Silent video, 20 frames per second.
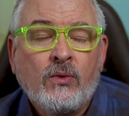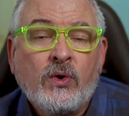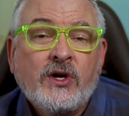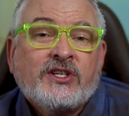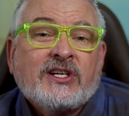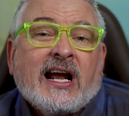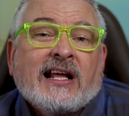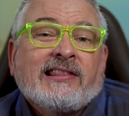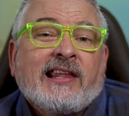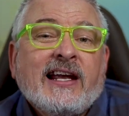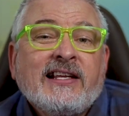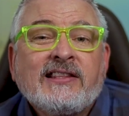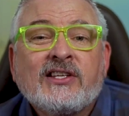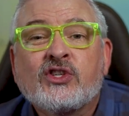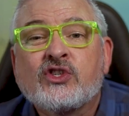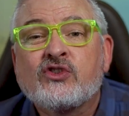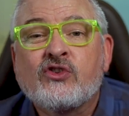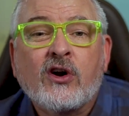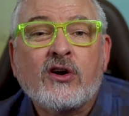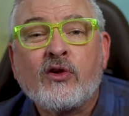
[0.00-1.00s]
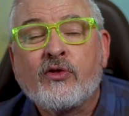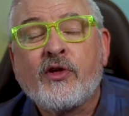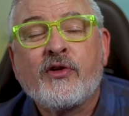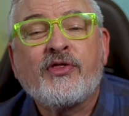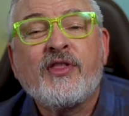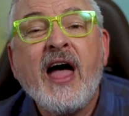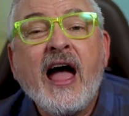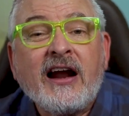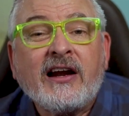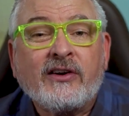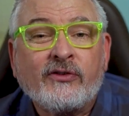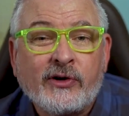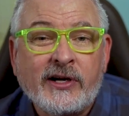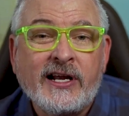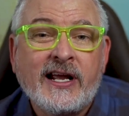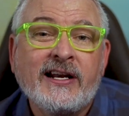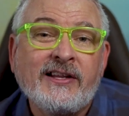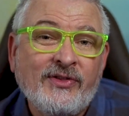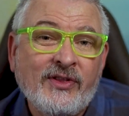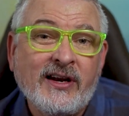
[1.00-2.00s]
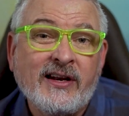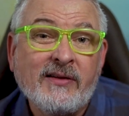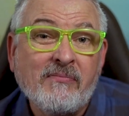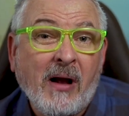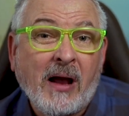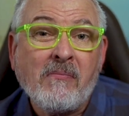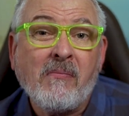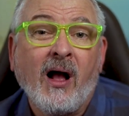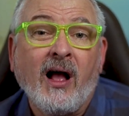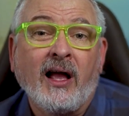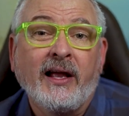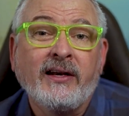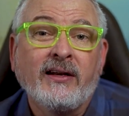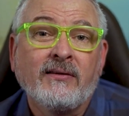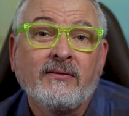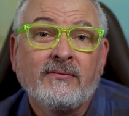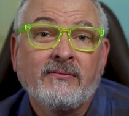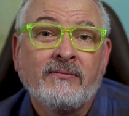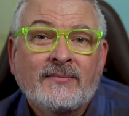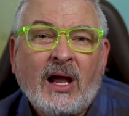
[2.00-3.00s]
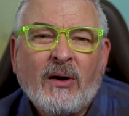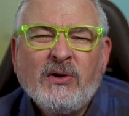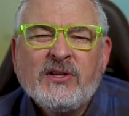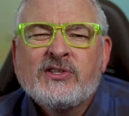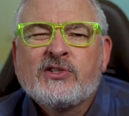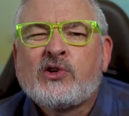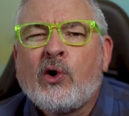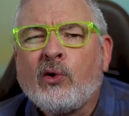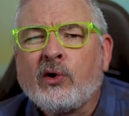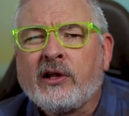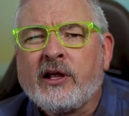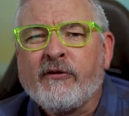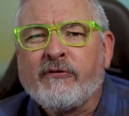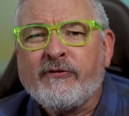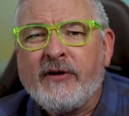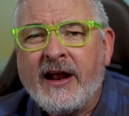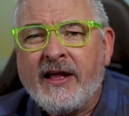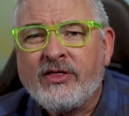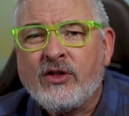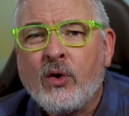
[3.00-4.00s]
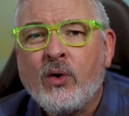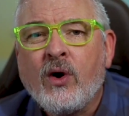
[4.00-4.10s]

which I like the struggle that that created then in my mind. I wasn't totally a fan,